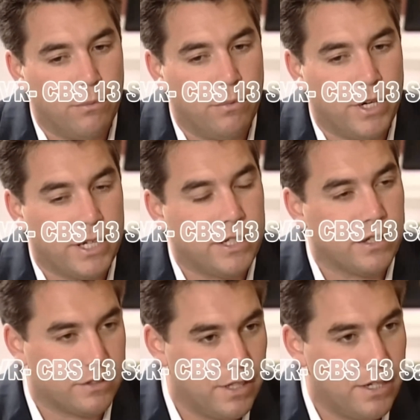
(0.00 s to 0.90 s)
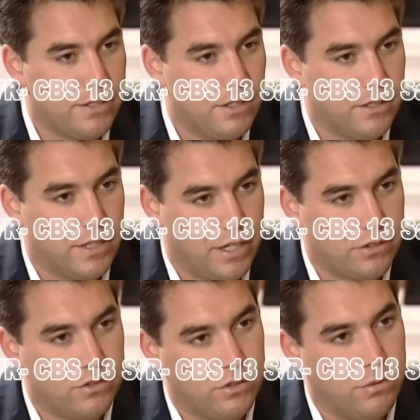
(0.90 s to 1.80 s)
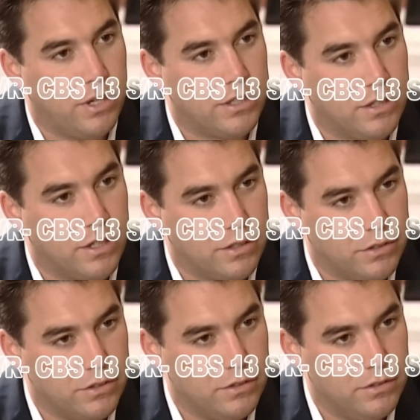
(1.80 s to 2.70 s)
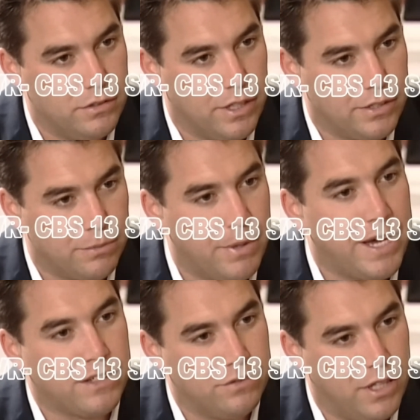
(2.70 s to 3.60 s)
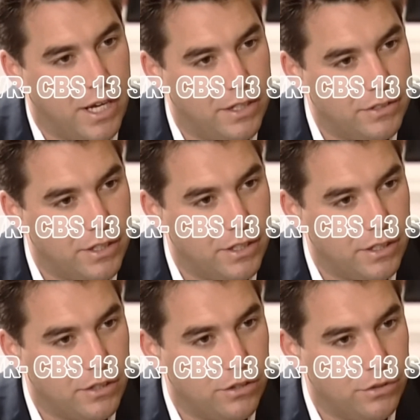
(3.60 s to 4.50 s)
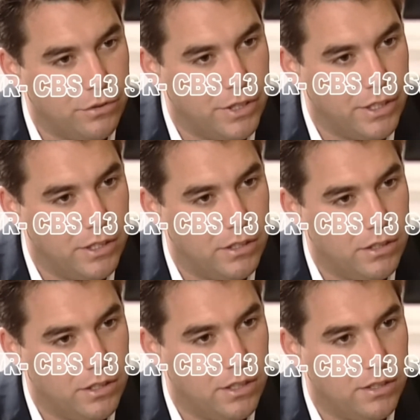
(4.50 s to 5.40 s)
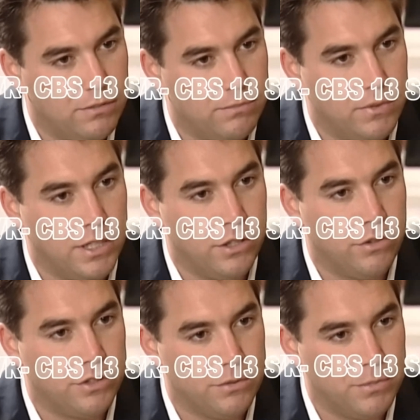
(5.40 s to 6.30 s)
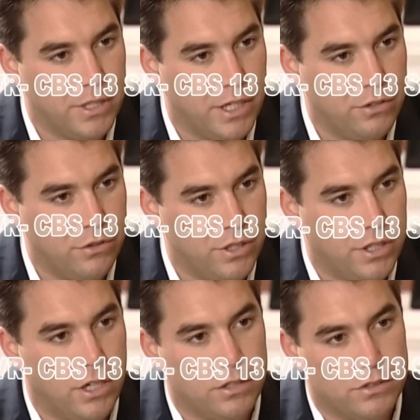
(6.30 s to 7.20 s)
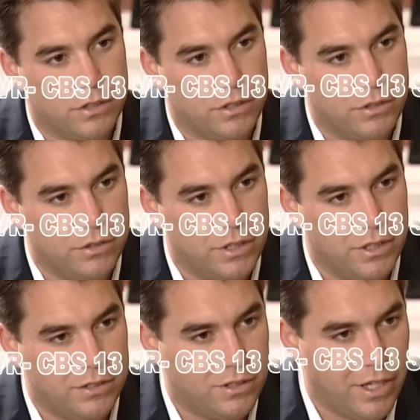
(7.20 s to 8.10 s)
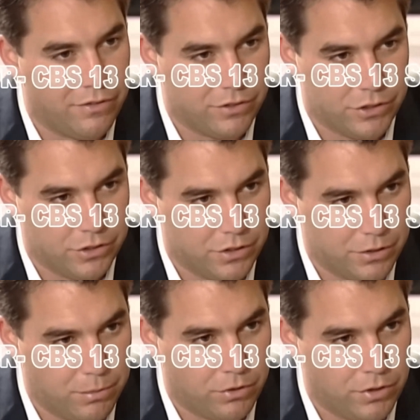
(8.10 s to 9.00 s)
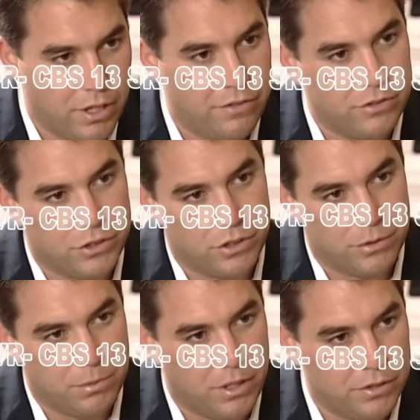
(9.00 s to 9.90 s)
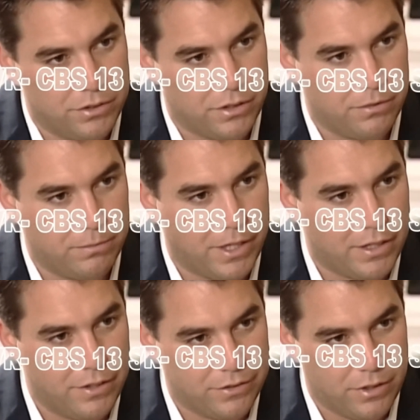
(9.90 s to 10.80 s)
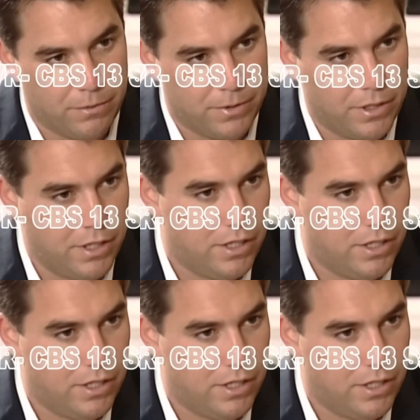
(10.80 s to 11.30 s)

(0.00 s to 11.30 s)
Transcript: When I characterized a National Enquirer article as a pack of lies that included, unknowing to me, I knew that the article included this supposed life insurance policy bought this summer,